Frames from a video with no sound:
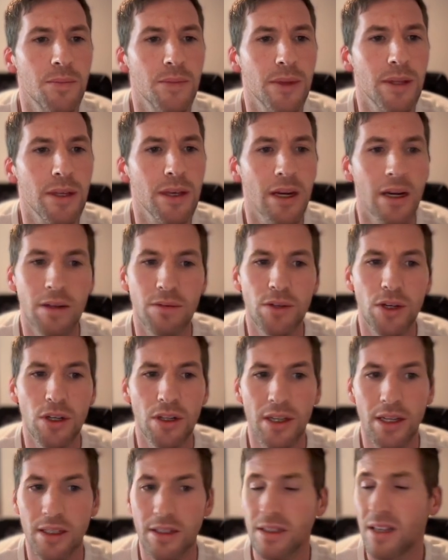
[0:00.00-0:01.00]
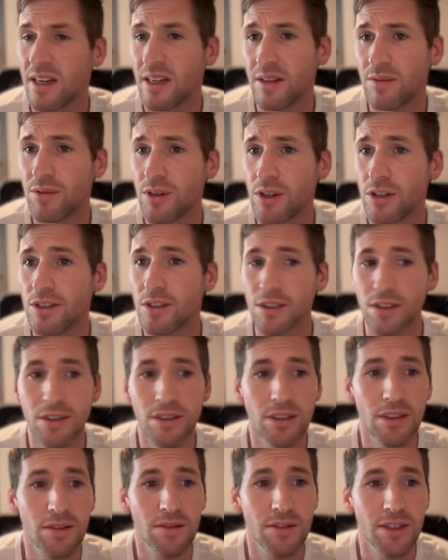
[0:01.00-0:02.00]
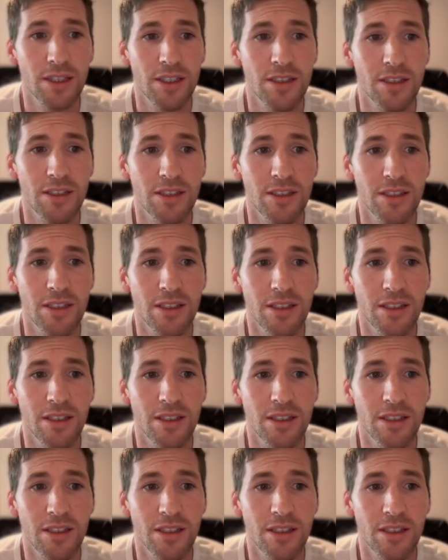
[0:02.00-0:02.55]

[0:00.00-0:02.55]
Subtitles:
Yeah, I've got like 10 versions of this.